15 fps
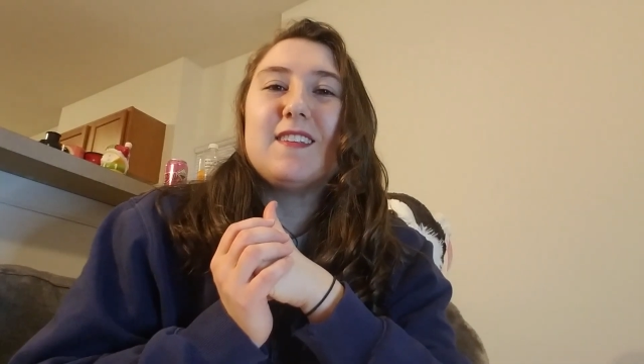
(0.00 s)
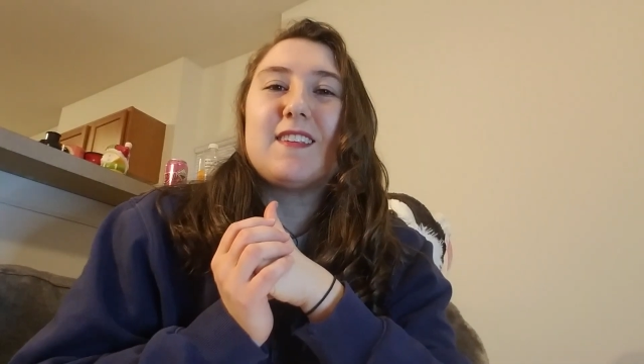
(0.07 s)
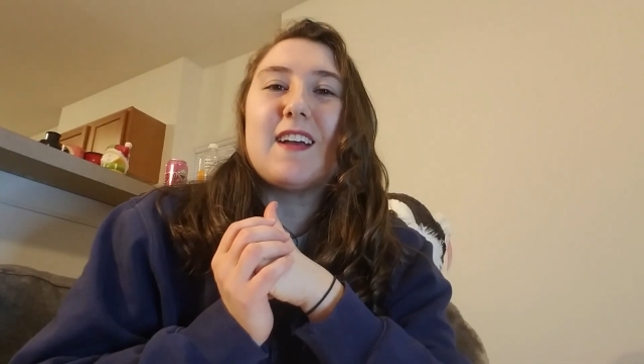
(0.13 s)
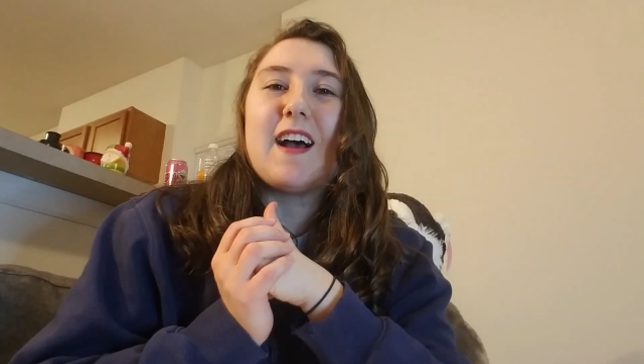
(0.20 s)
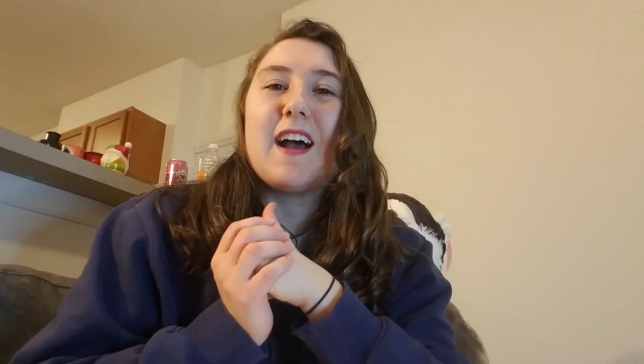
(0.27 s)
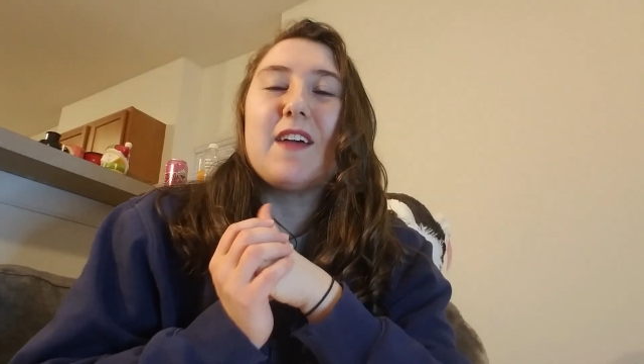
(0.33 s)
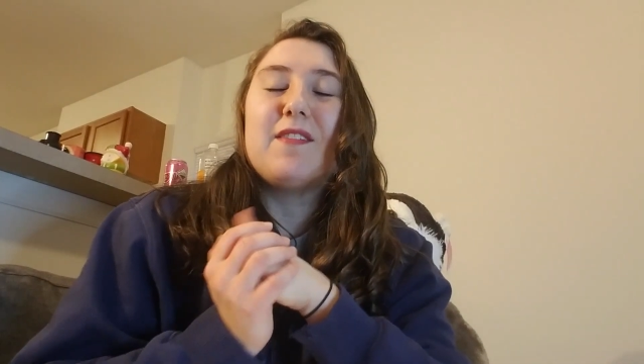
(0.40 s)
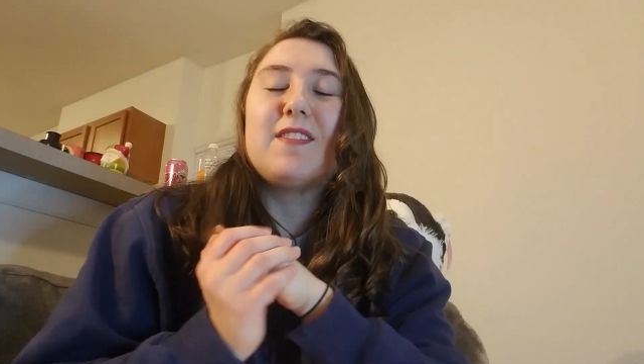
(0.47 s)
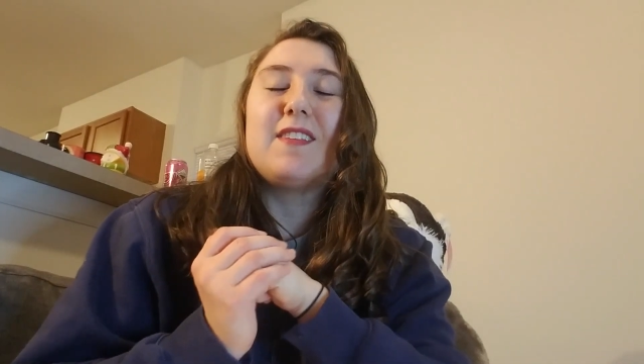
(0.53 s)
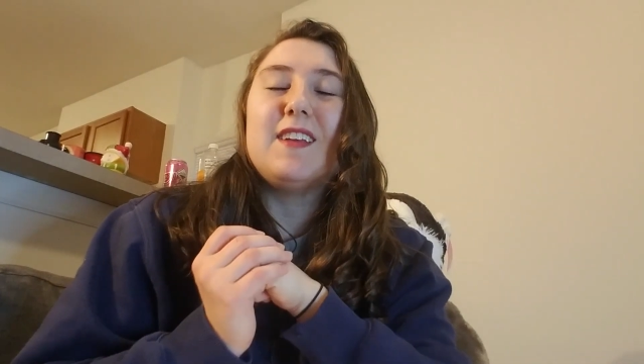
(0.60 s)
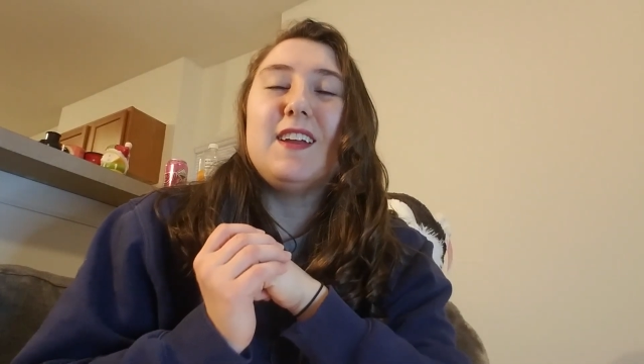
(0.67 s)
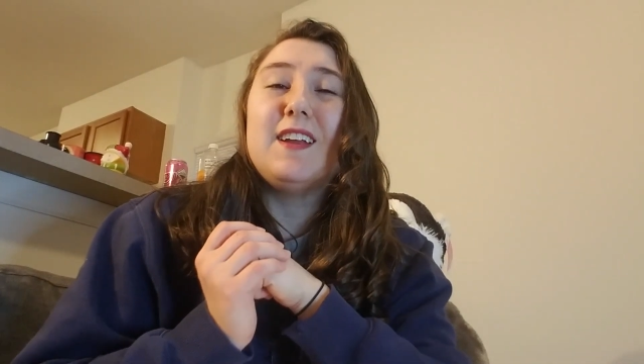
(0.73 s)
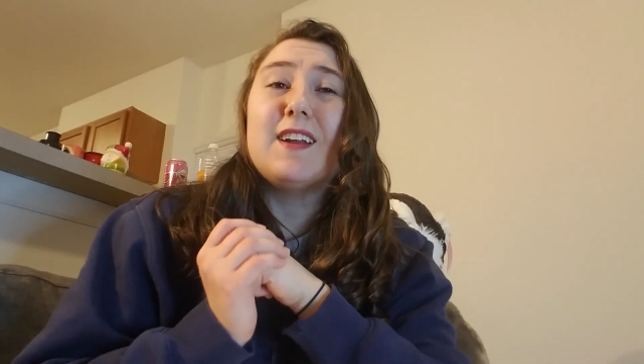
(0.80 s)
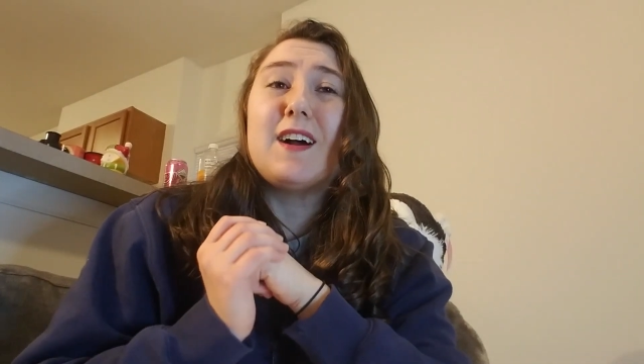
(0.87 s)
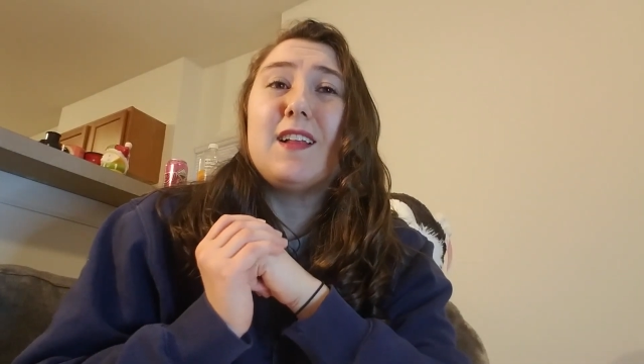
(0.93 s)
I've seen
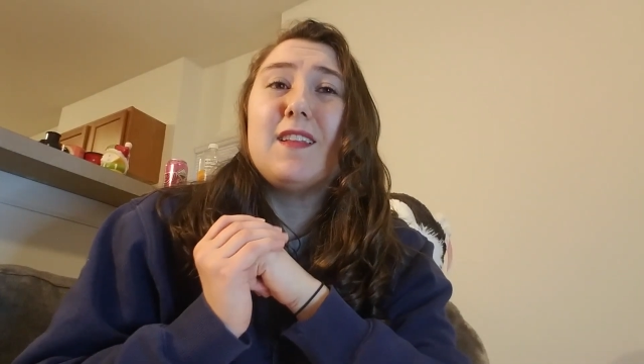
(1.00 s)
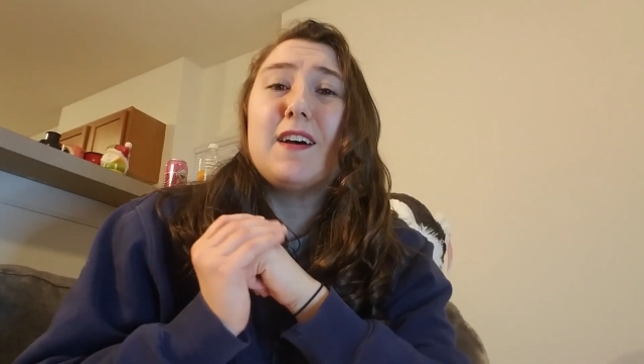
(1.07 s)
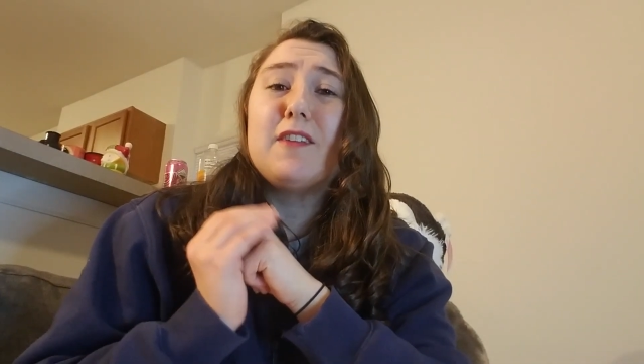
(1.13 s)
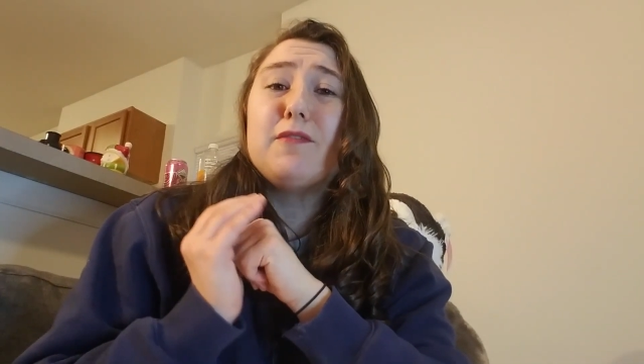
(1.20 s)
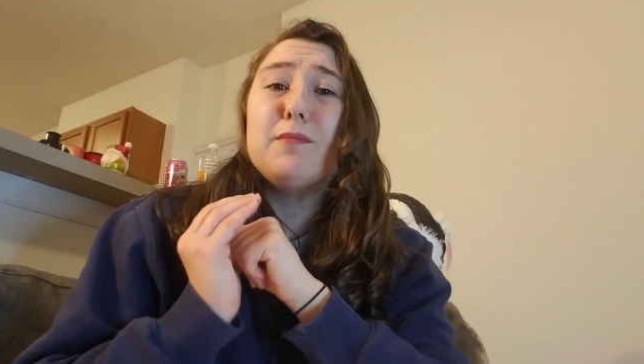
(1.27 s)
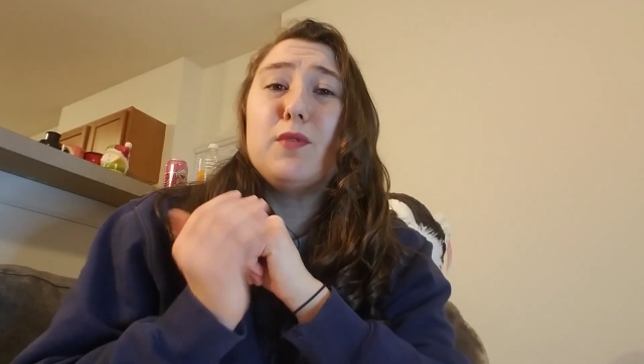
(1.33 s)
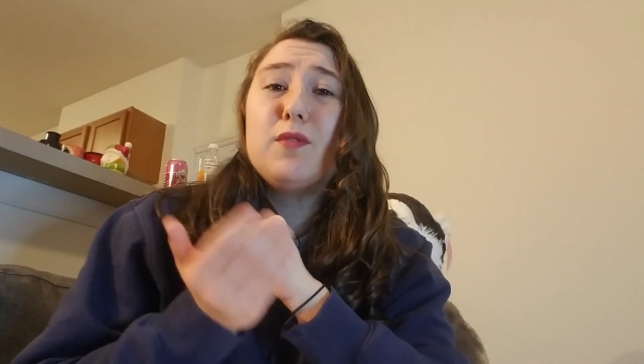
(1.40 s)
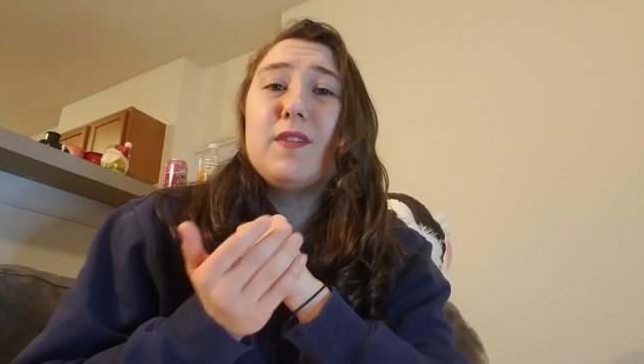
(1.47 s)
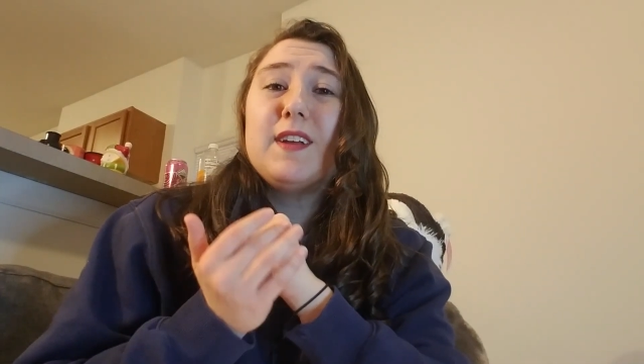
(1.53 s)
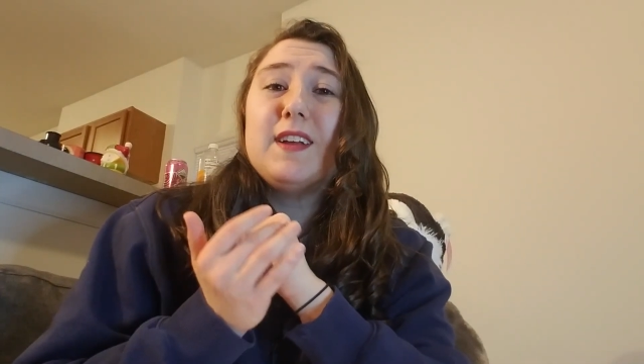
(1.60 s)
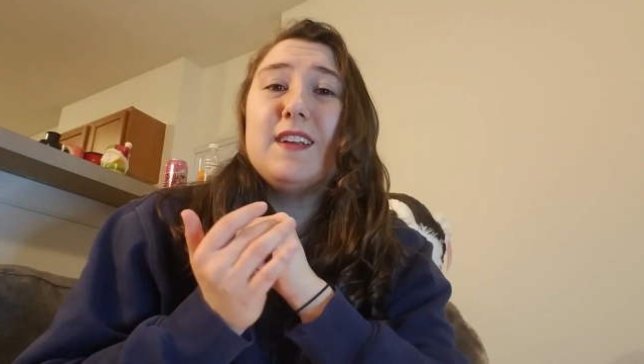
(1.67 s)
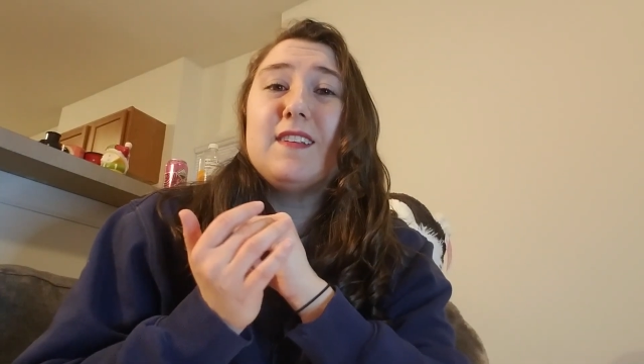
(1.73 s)
a lot of movies